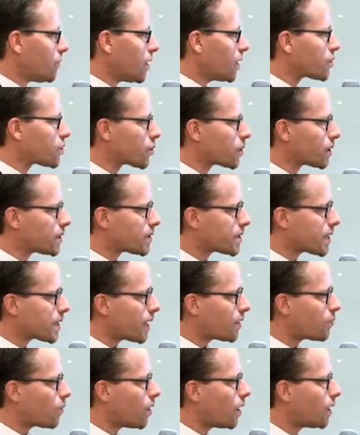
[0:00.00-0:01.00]
So
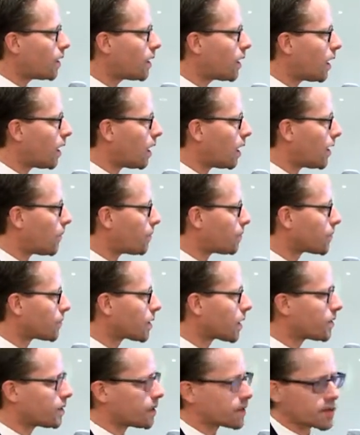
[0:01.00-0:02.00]
consent,
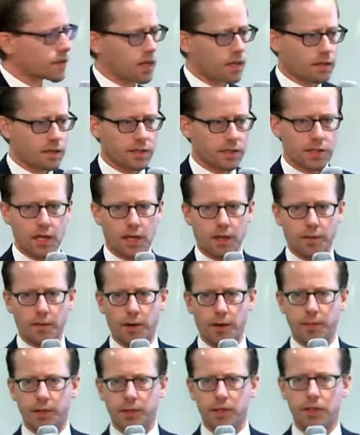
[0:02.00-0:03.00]
this came
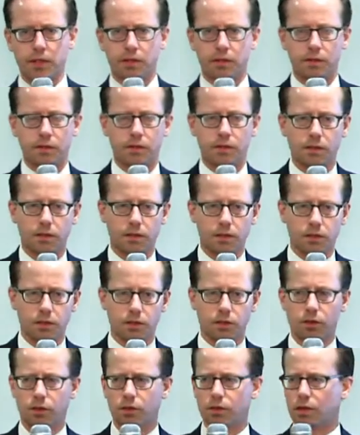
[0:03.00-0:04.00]
up in the
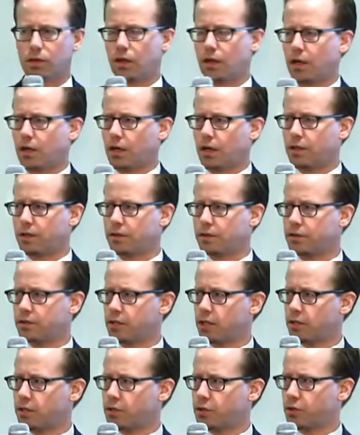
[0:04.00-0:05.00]
clinical
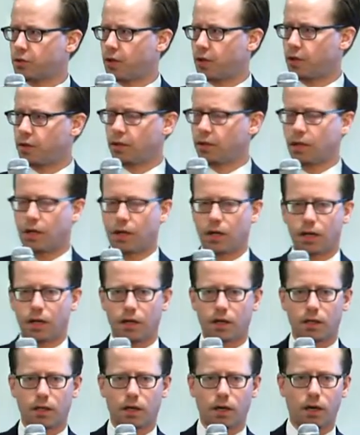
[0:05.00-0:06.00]
data trial,
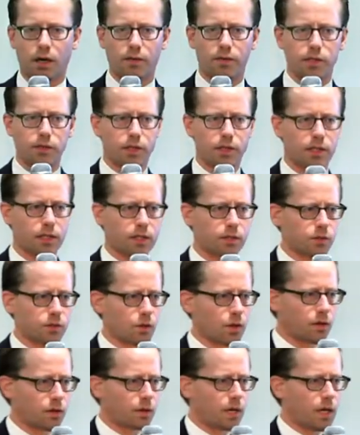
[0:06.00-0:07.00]
obviously, and
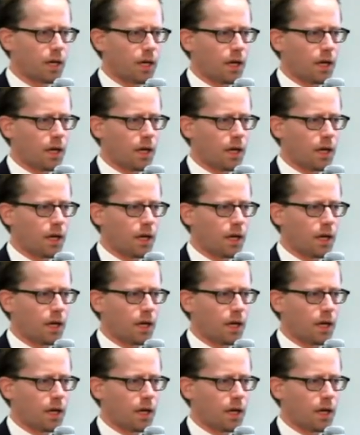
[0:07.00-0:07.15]
so